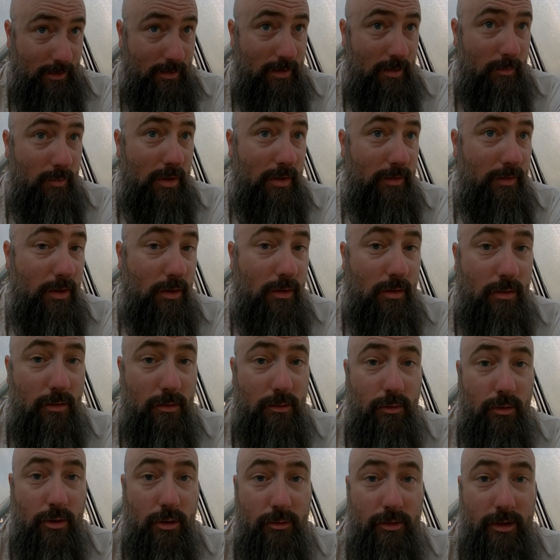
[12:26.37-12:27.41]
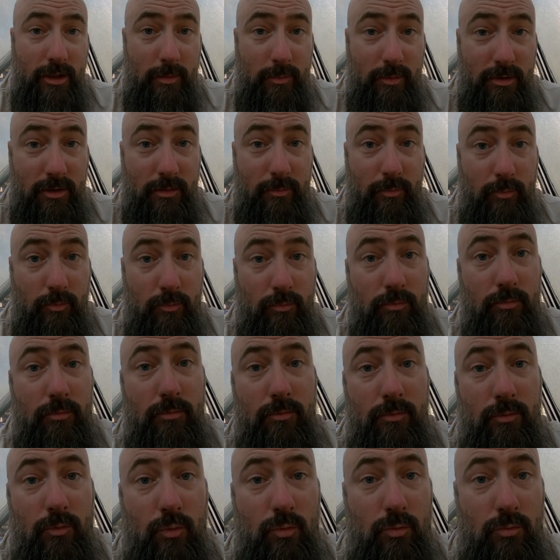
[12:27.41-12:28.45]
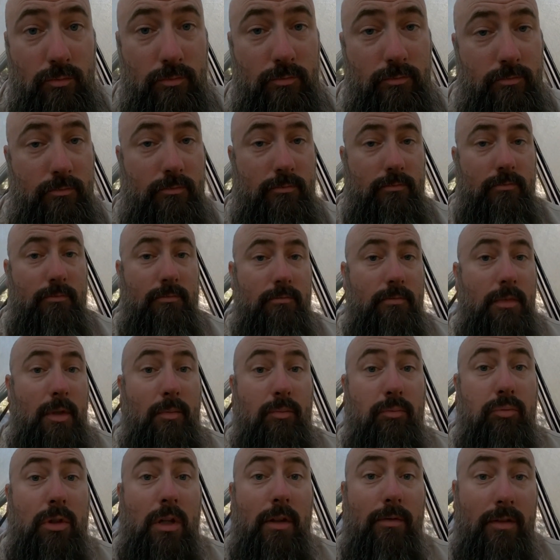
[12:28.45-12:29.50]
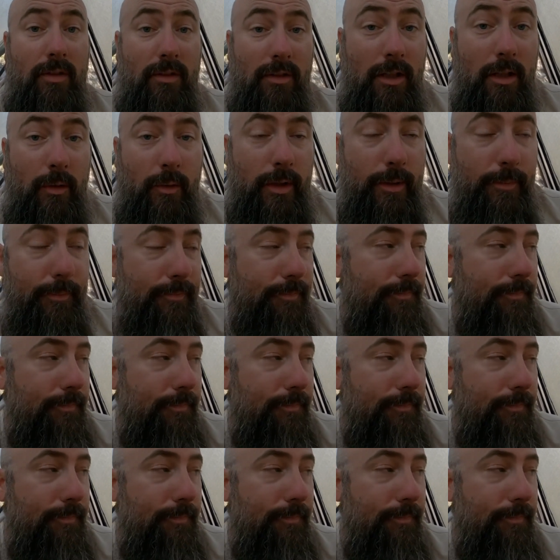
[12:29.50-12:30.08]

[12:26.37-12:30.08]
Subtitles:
gonna have to go to Luco tape, which is my preference anyway.